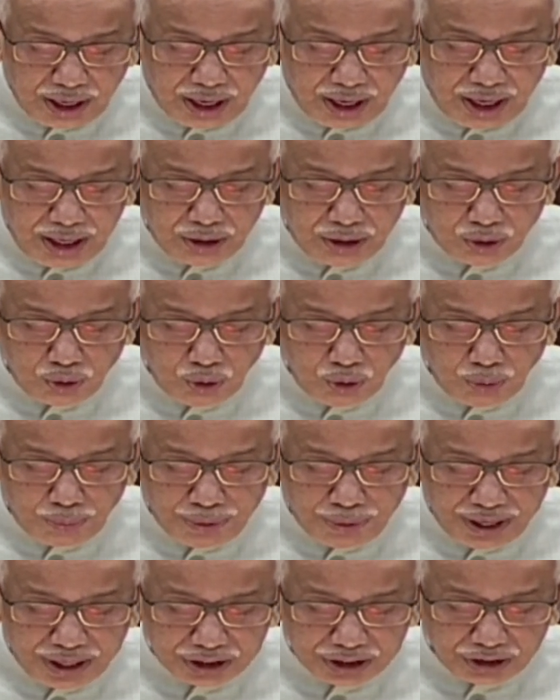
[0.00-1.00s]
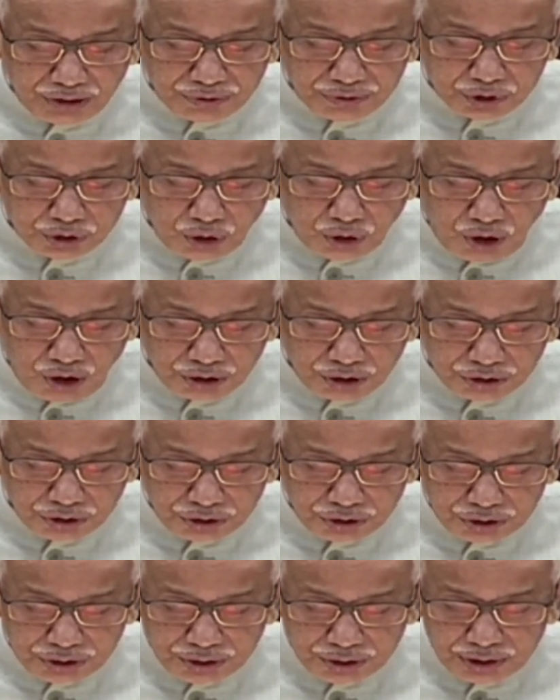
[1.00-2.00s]
and two pairs of
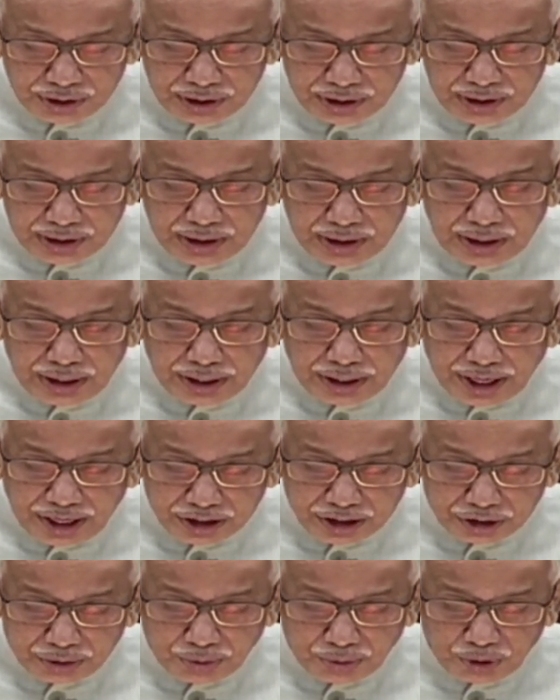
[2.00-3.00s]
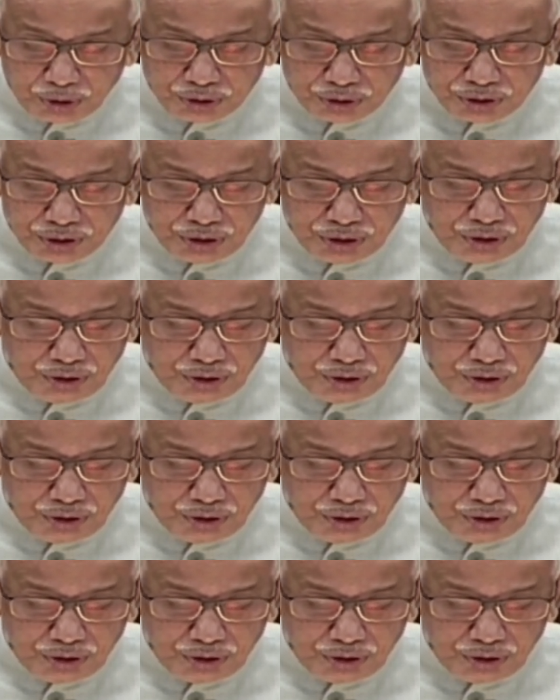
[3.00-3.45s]
socks, textbooks,